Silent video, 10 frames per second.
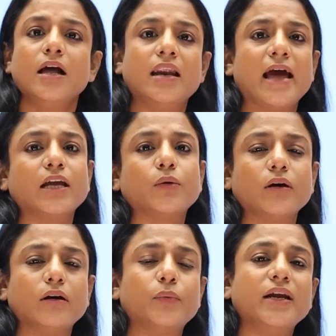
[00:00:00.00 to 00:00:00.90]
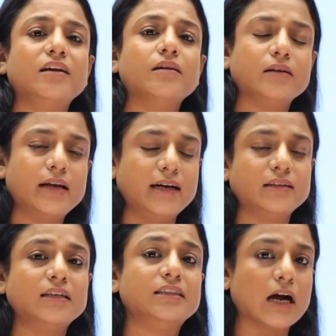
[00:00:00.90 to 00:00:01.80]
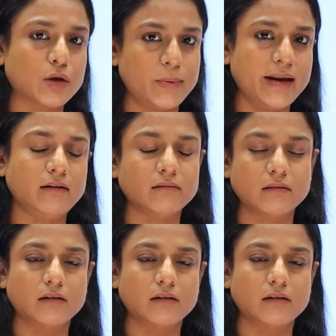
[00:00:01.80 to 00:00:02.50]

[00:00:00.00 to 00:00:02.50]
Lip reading: Like we did, the duckweed